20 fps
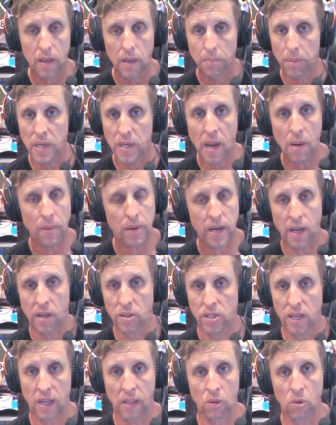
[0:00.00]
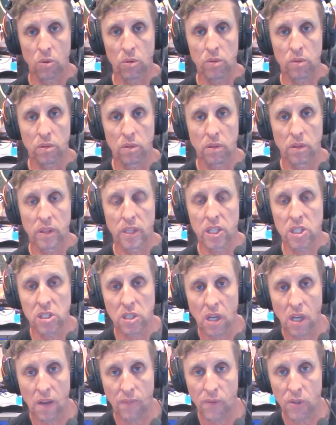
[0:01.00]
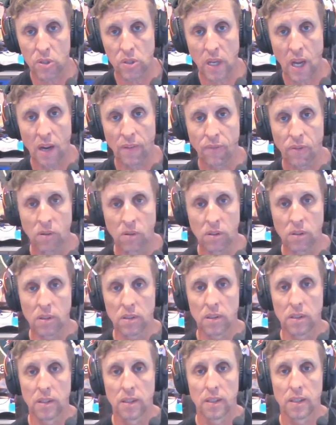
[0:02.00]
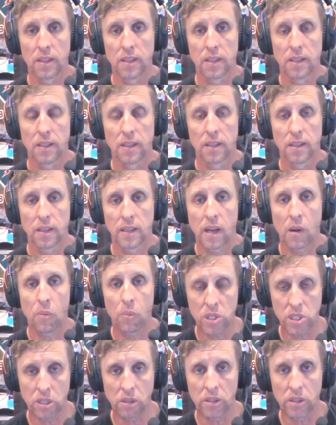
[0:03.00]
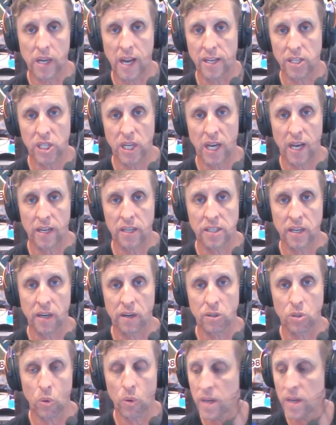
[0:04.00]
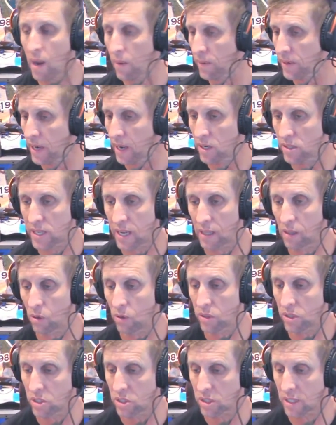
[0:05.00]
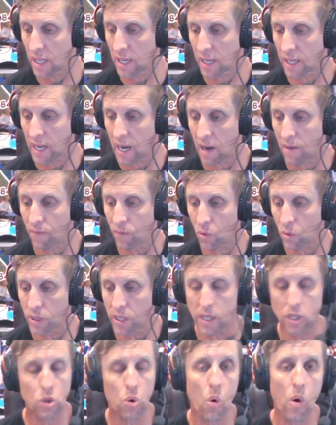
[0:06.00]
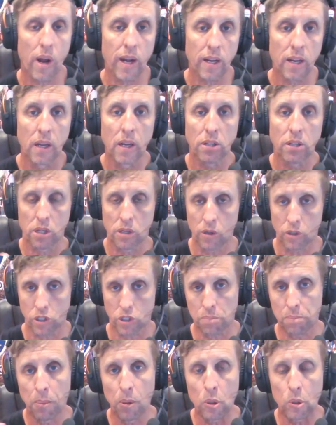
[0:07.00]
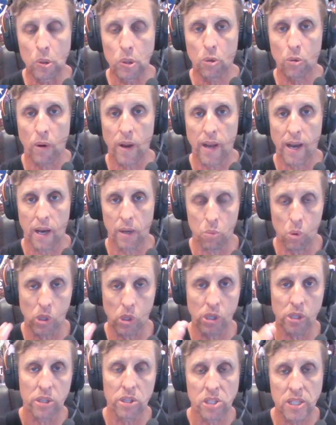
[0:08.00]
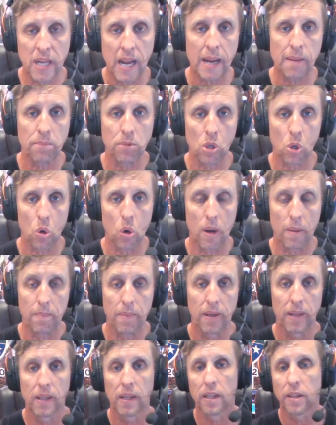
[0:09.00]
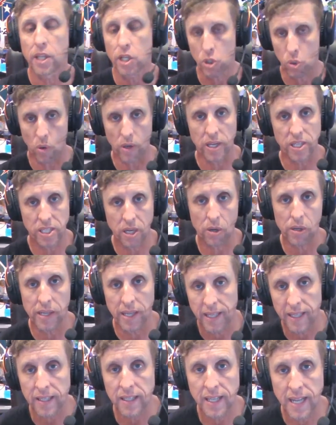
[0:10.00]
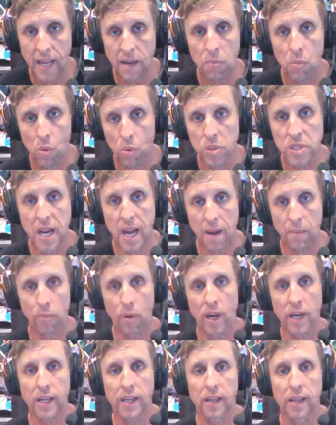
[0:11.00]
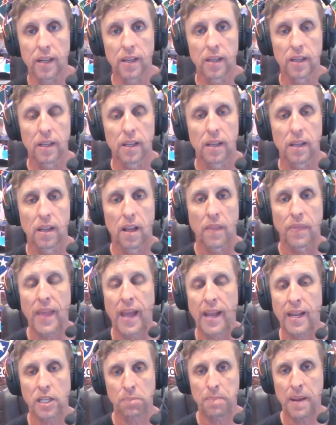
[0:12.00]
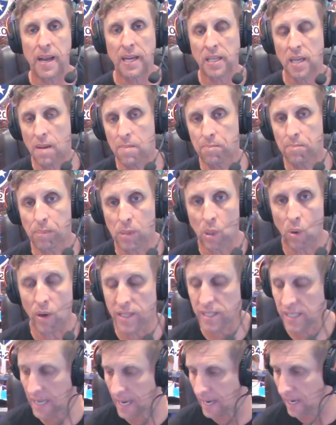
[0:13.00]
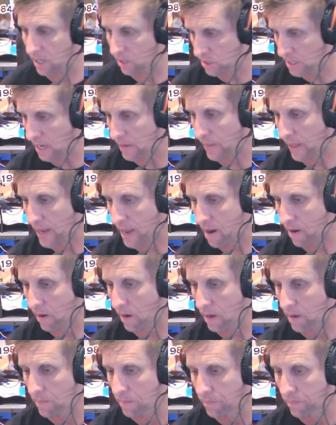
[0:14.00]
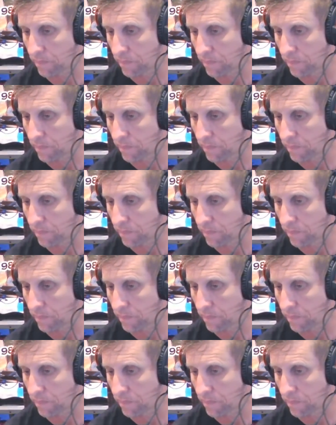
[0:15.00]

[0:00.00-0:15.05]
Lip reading: But no one knows how long these curfews go for. Now, we're still in uncharted territory. No one knows how long this is going to go for. They're trying to not spook the crowd, while at the same time they're trying to tell you to get more damn ready. They expect implied tasks, don't they, Aaron?